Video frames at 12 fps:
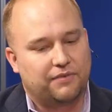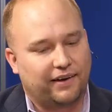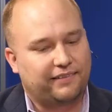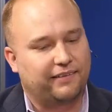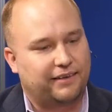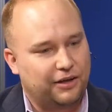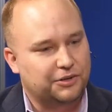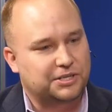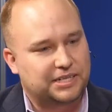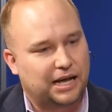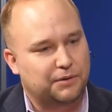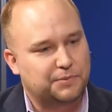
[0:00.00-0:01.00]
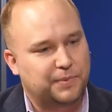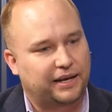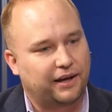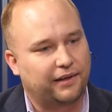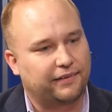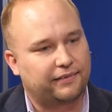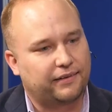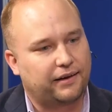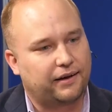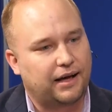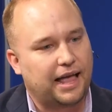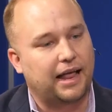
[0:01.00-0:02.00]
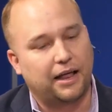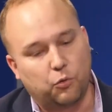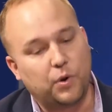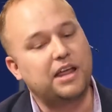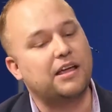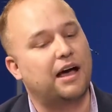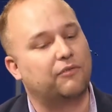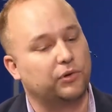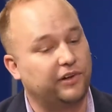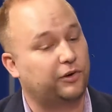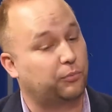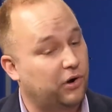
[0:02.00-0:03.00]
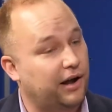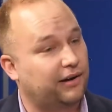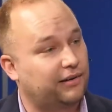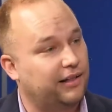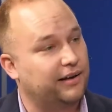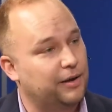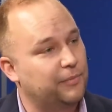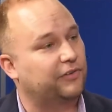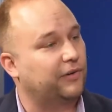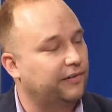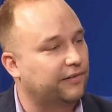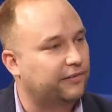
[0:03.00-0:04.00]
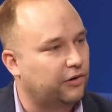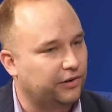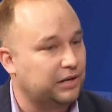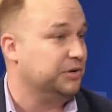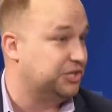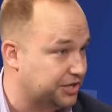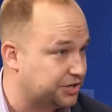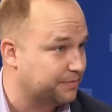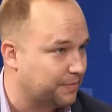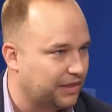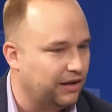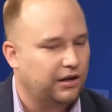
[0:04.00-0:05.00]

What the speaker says: device intelligence helps because, and we have released a product that demonstrates this called ImageEngine.